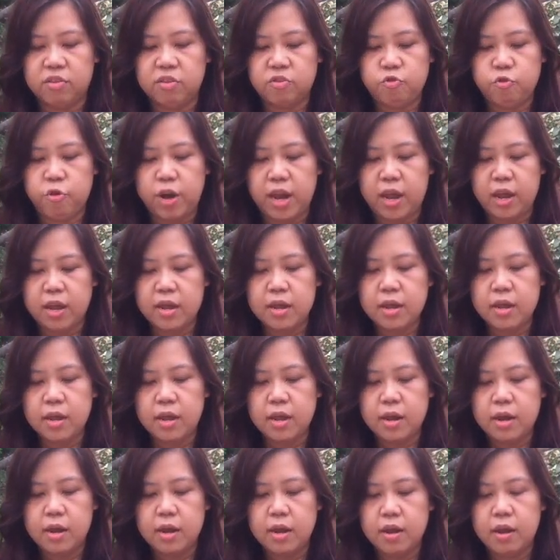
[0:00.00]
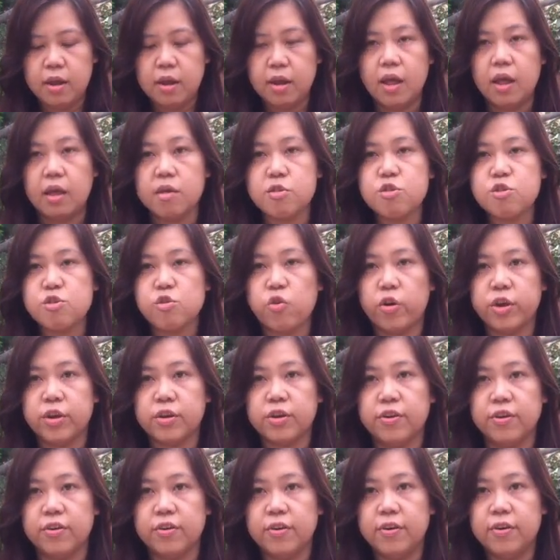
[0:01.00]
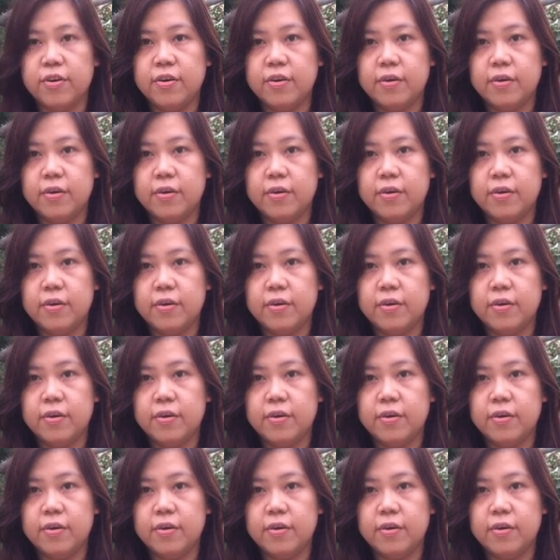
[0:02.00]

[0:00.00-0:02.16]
string is shorter